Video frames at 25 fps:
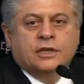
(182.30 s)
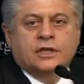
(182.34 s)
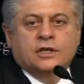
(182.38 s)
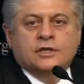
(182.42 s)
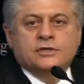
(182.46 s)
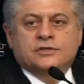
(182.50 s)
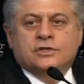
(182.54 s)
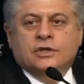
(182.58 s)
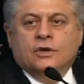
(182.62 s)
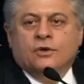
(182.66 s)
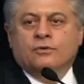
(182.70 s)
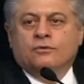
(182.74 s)
in
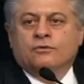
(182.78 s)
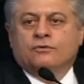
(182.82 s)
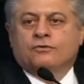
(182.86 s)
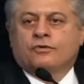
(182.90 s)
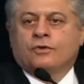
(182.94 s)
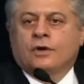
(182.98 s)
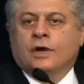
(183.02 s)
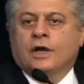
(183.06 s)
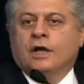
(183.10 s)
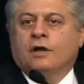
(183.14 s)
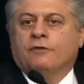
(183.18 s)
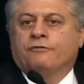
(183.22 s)
his own
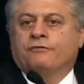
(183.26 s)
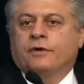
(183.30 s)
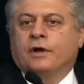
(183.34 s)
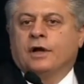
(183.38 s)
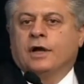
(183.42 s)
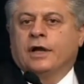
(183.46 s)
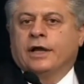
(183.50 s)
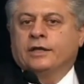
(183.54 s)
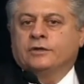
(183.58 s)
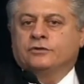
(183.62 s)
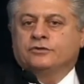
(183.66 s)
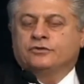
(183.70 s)
trial for
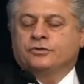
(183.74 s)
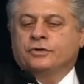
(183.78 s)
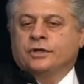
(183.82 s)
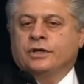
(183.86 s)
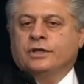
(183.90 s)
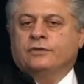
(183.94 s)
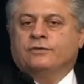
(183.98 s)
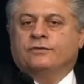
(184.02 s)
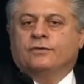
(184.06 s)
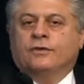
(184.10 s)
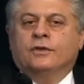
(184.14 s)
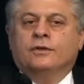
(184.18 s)
high
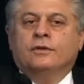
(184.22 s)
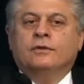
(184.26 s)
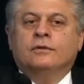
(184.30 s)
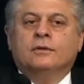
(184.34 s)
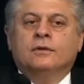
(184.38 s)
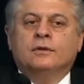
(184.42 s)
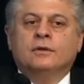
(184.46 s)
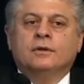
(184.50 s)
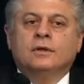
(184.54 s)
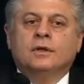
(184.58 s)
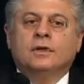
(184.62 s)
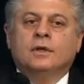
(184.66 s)
treason,
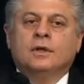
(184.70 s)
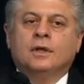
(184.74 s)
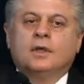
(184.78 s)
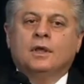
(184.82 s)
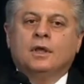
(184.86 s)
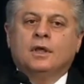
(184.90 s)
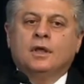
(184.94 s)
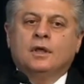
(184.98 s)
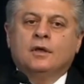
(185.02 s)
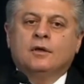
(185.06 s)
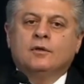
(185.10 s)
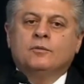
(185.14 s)

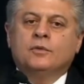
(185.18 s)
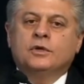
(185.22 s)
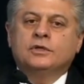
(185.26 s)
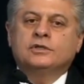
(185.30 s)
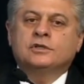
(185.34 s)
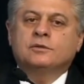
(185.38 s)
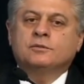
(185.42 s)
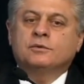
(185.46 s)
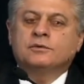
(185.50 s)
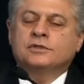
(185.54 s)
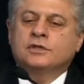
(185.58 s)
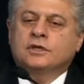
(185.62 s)
in
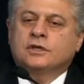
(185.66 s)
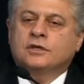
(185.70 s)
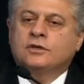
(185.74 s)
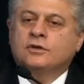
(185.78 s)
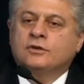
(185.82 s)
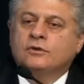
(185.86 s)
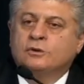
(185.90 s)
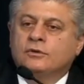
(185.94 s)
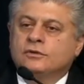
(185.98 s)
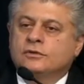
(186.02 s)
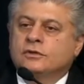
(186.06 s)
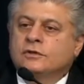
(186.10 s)
which he was
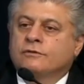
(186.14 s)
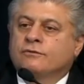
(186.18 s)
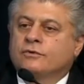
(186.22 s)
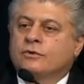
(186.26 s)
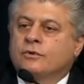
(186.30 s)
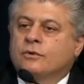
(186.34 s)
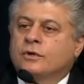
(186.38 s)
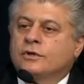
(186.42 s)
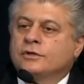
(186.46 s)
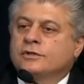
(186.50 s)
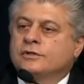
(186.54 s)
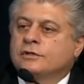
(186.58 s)
accused, of
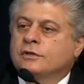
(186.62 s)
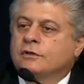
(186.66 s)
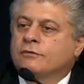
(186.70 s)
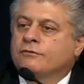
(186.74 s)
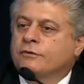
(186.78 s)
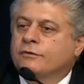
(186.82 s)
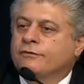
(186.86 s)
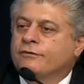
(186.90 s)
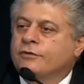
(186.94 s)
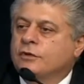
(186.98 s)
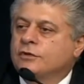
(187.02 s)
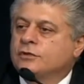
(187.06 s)
course,
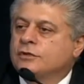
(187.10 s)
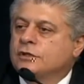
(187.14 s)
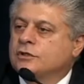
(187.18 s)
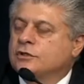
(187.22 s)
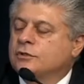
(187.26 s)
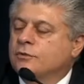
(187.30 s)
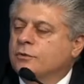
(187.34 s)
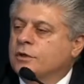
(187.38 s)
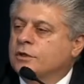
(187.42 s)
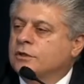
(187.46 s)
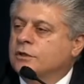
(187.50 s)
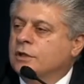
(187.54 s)
of refusing
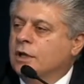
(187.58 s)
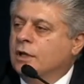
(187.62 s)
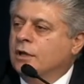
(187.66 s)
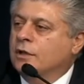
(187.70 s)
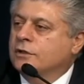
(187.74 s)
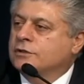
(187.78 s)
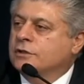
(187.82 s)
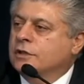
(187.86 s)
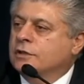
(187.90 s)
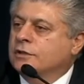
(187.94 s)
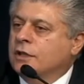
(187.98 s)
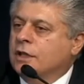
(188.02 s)
to
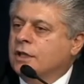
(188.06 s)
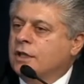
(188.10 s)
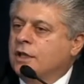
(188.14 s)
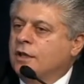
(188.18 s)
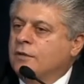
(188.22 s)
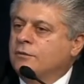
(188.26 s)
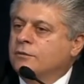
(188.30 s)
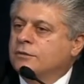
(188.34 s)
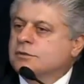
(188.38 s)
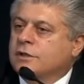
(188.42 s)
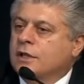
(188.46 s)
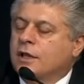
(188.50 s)
acknowledge that the
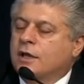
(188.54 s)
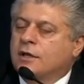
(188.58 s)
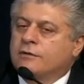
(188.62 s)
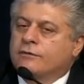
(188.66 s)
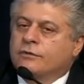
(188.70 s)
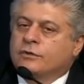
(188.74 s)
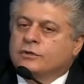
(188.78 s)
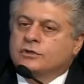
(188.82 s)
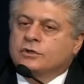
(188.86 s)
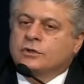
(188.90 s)
king was the head of